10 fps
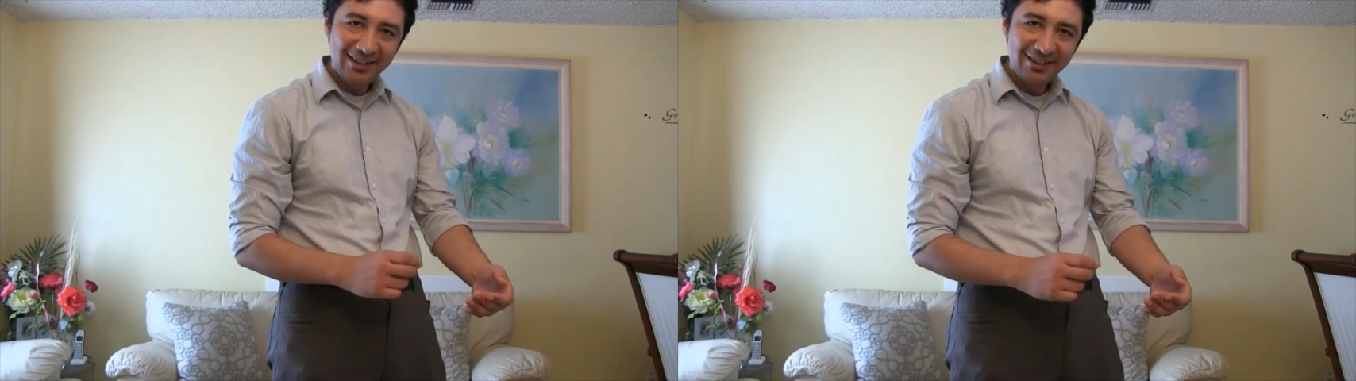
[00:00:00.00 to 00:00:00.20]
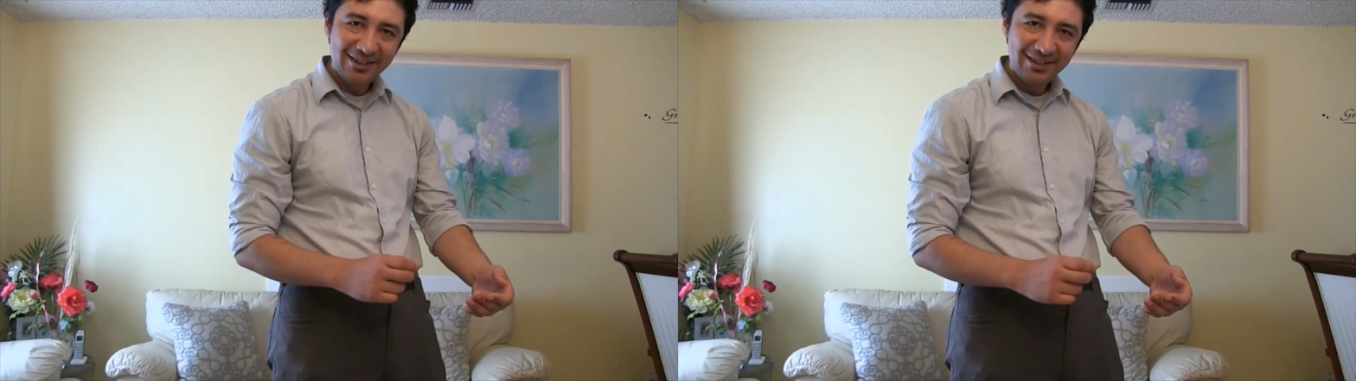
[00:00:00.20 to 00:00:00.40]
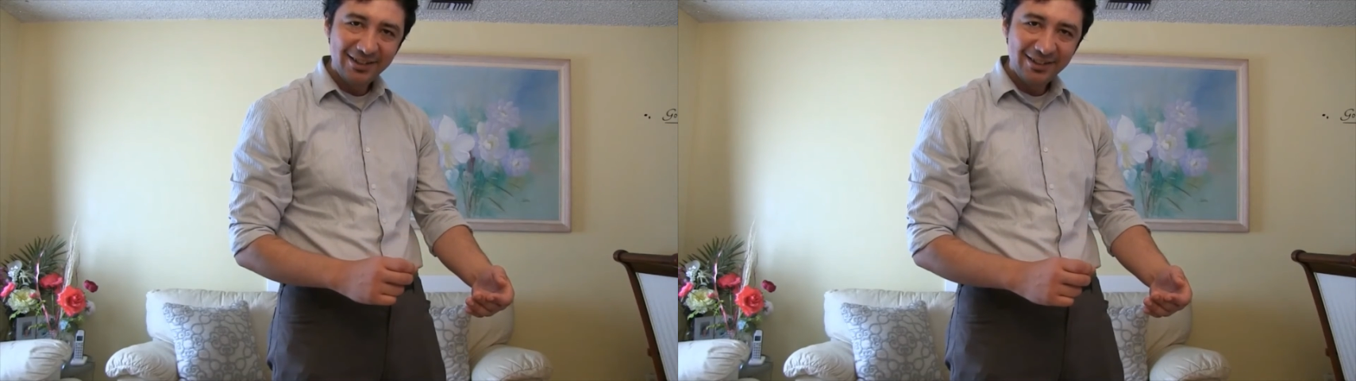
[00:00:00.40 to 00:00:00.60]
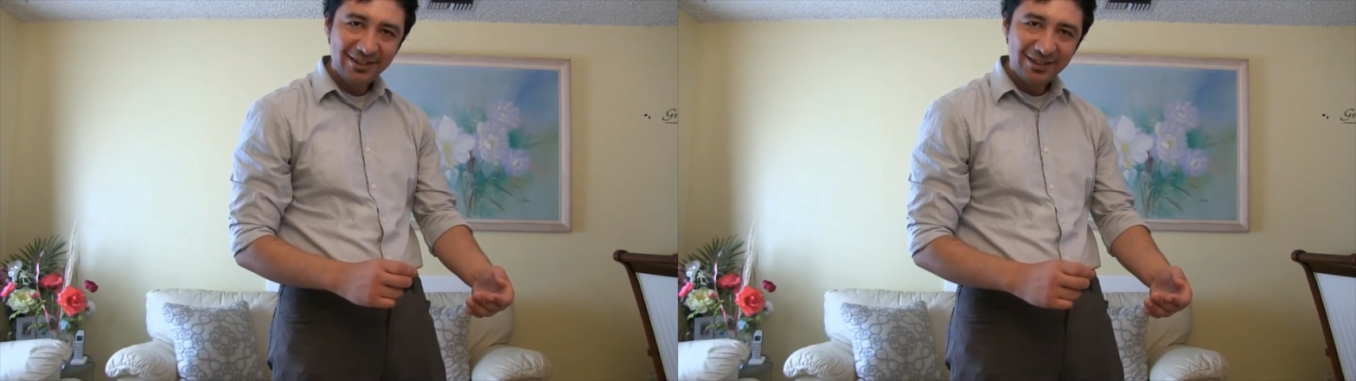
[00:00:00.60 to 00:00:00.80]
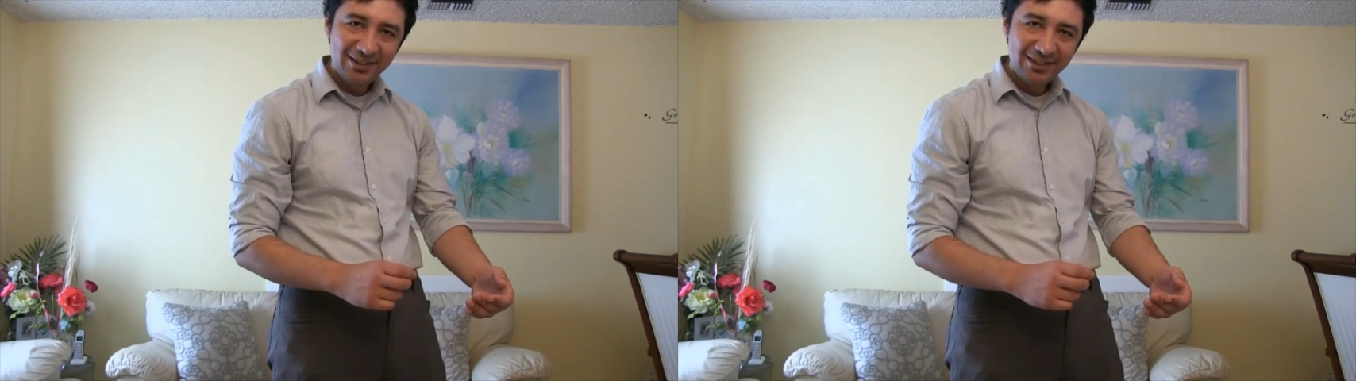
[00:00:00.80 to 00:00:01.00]

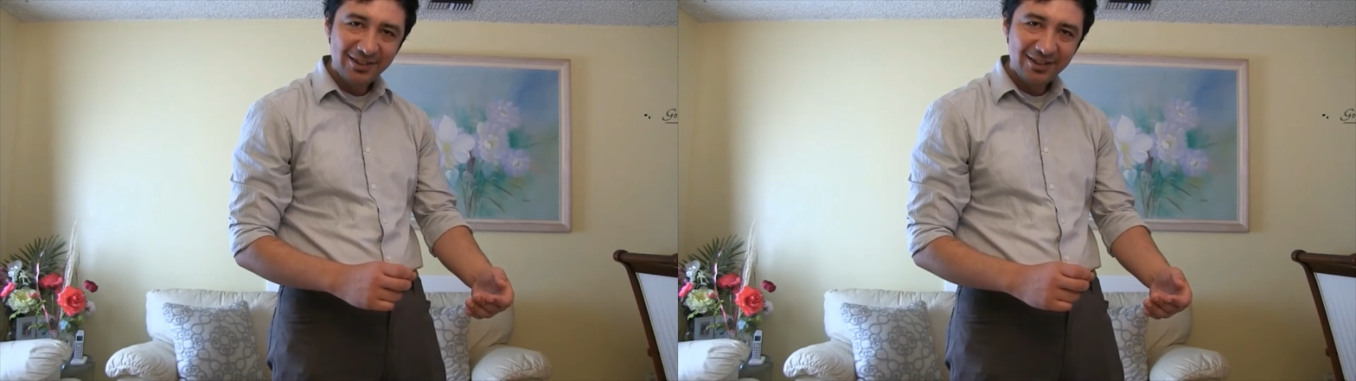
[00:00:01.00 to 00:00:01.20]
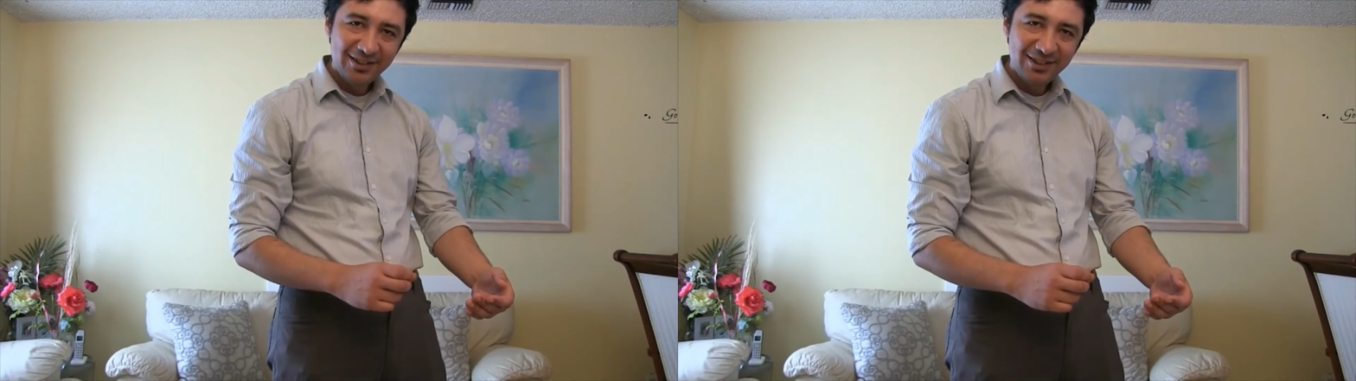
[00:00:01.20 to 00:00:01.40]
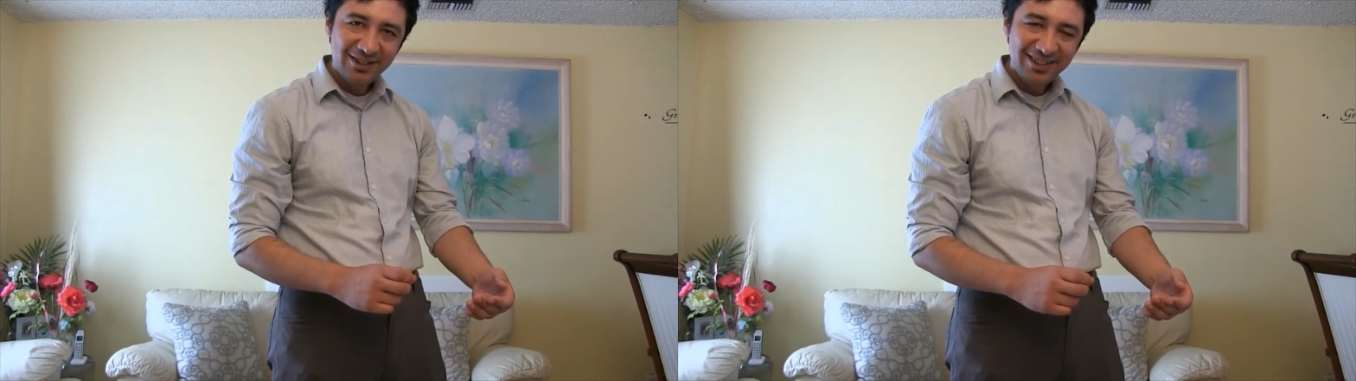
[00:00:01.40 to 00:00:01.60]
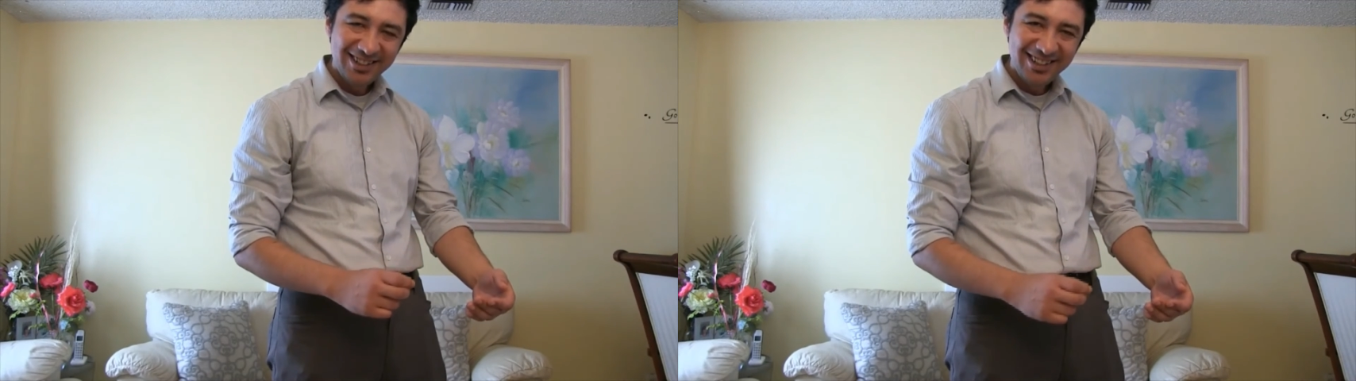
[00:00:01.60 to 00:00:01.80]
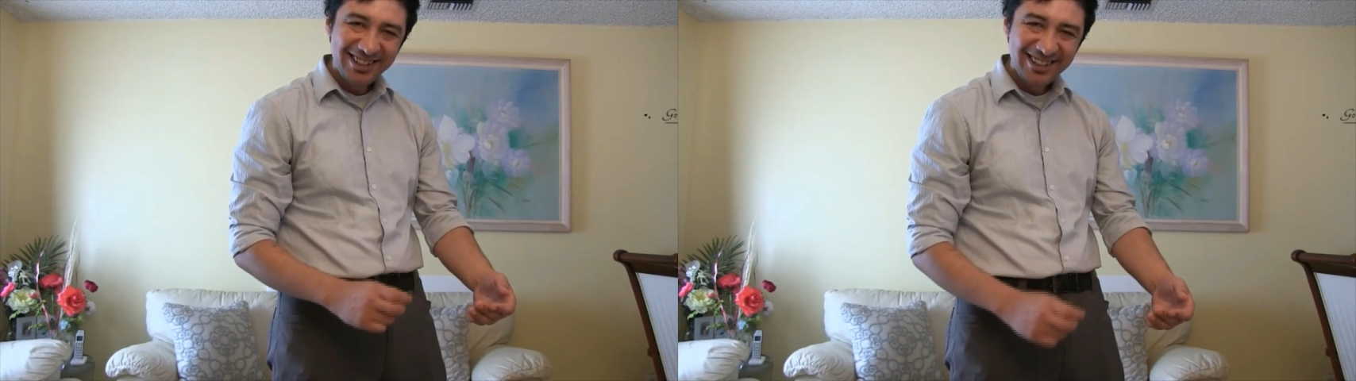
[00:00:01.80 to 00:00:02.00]

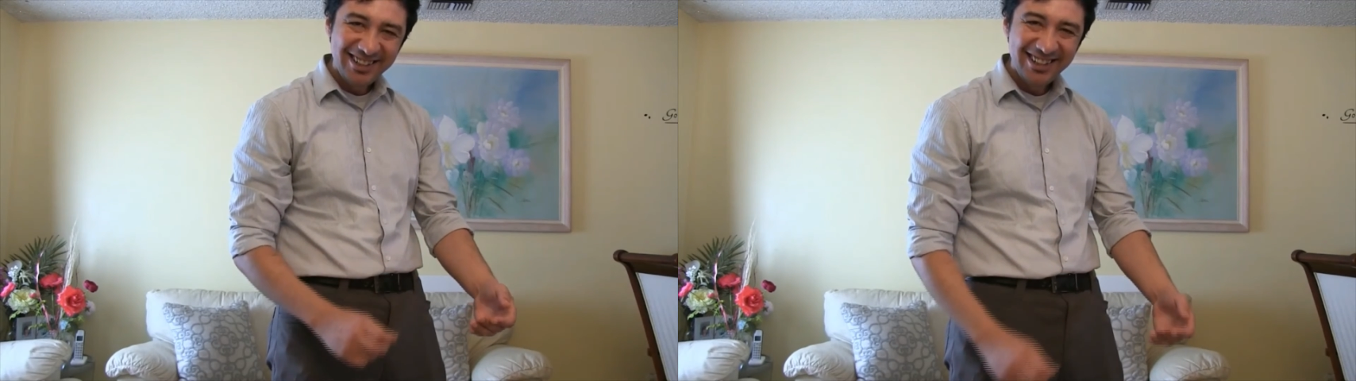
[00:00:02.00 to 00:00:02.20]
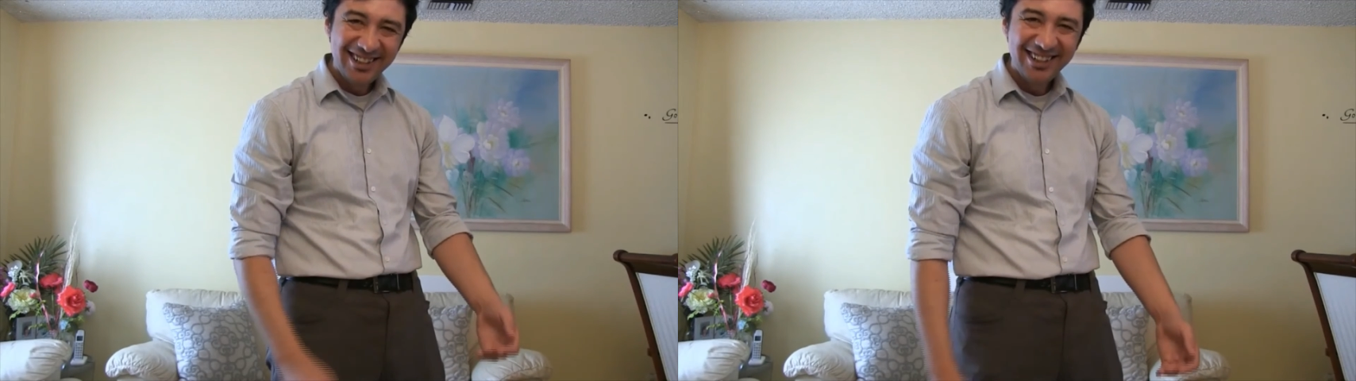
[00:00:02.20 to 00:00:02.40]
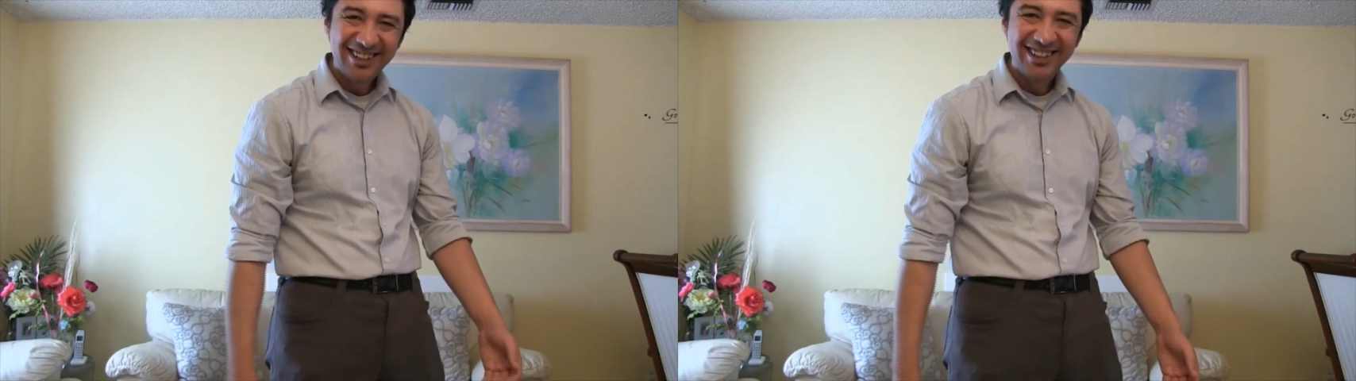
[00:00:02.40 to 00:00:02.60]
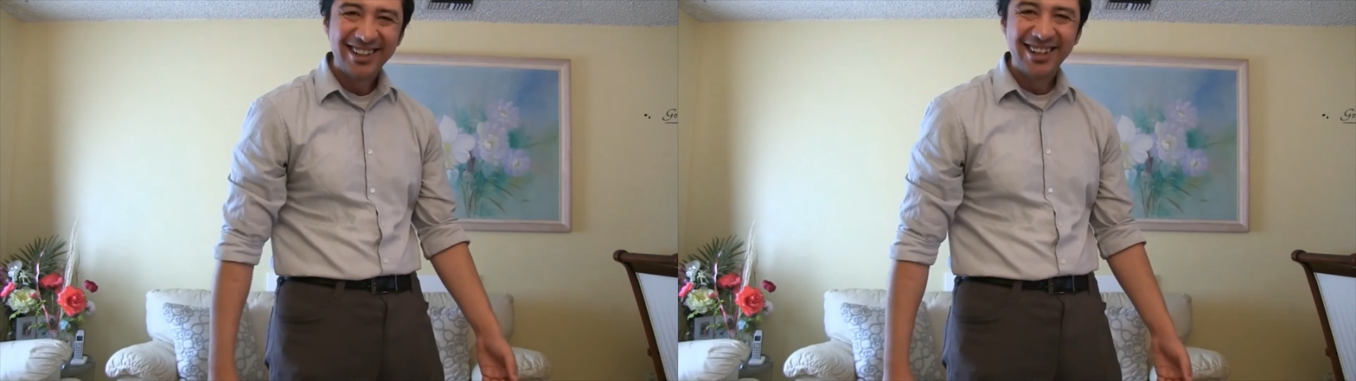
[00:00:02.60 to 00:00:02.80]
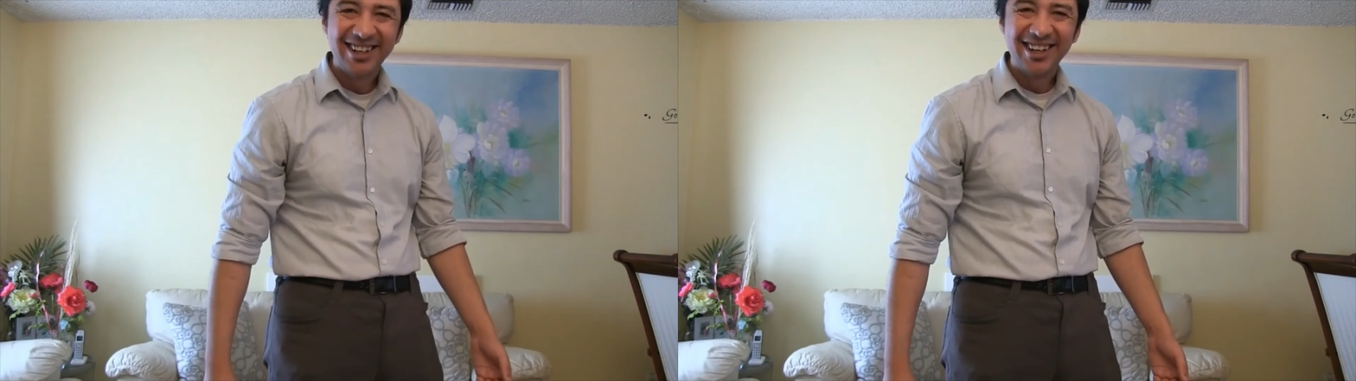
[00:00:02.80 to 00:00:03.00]
No one is speaking in this clip.